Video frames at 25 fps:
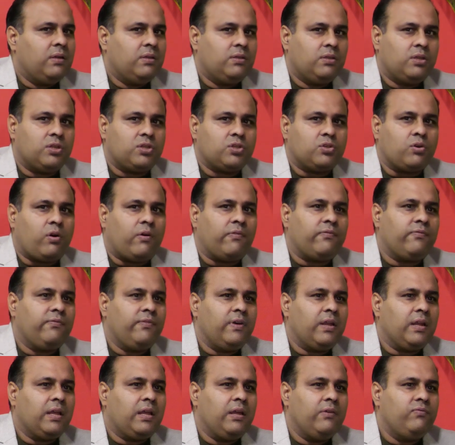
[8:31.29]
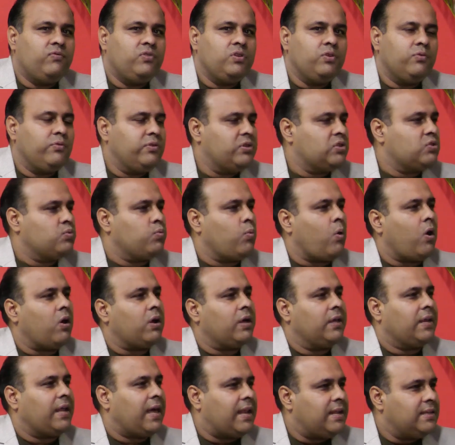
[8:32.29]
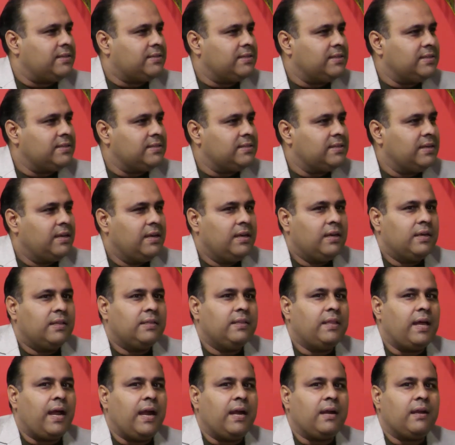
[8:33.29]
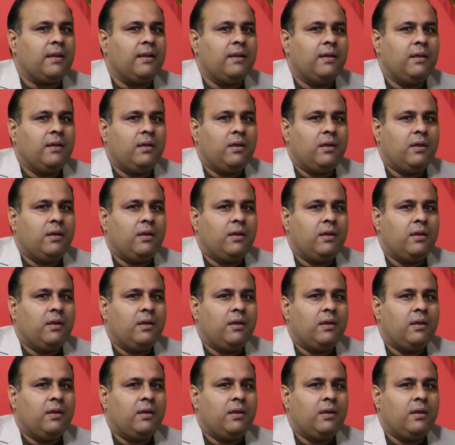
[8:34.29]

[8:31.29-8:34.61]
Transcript: the software gives you a SWOT analysis that